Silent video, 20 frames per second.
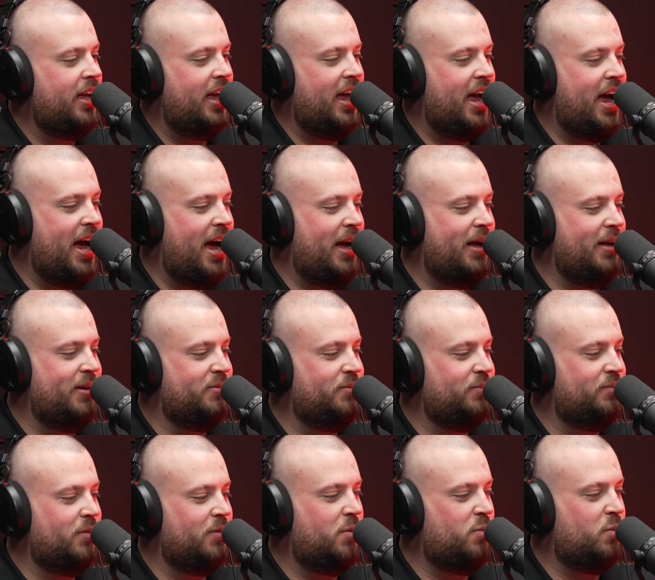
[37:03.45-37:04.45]

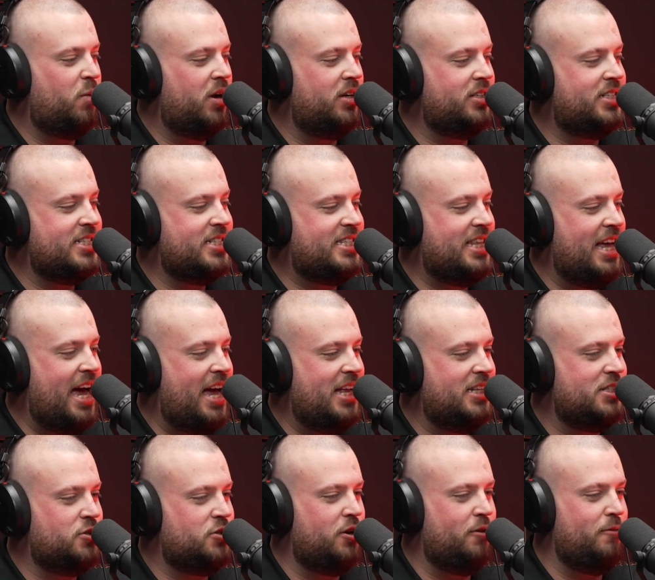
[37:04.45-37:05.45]
What does
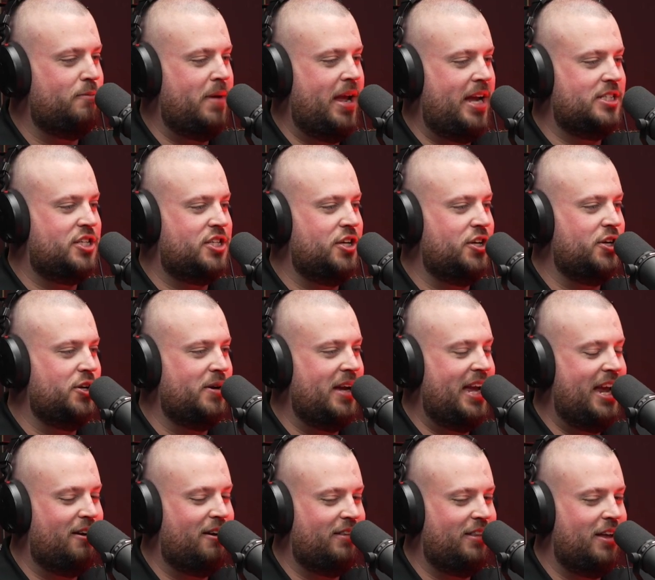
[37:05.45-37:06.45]
that sort of mean to you,
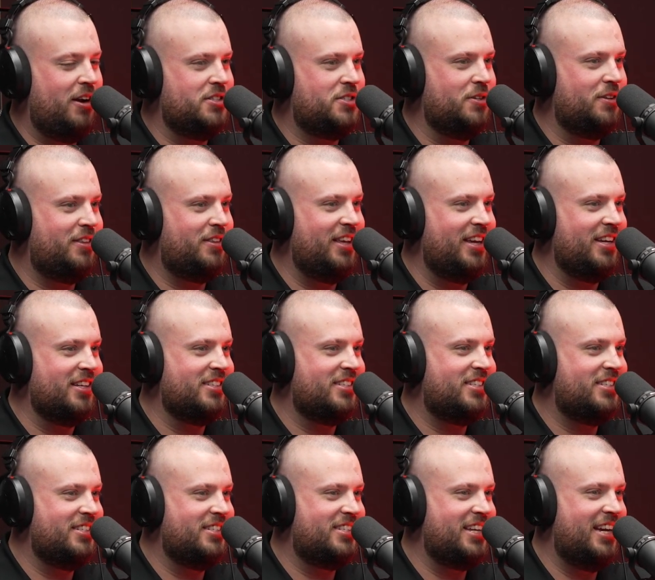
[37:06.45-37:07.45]
hearing those sort of
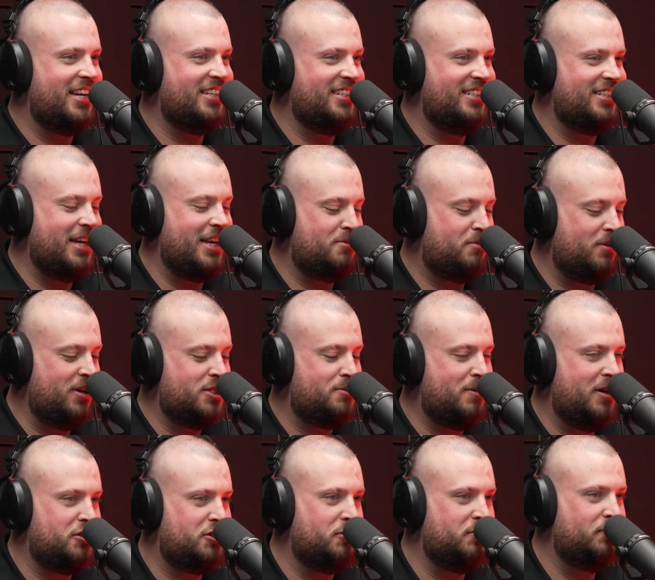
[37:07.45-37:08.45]
things? Is that pretty
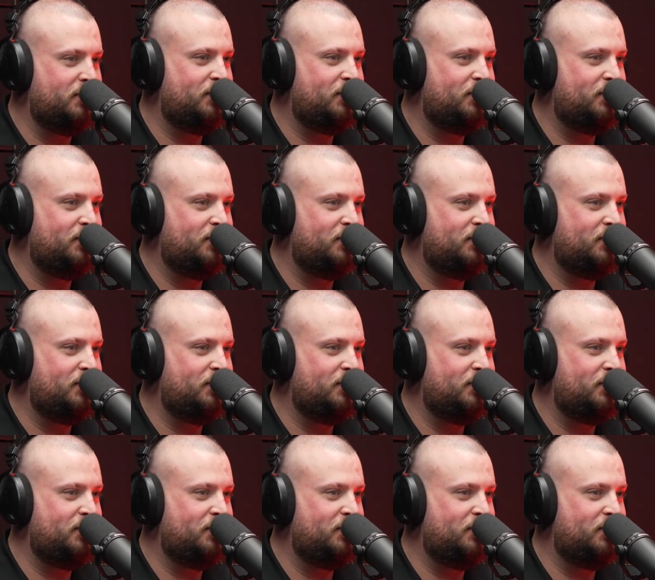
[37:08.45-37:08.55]
special?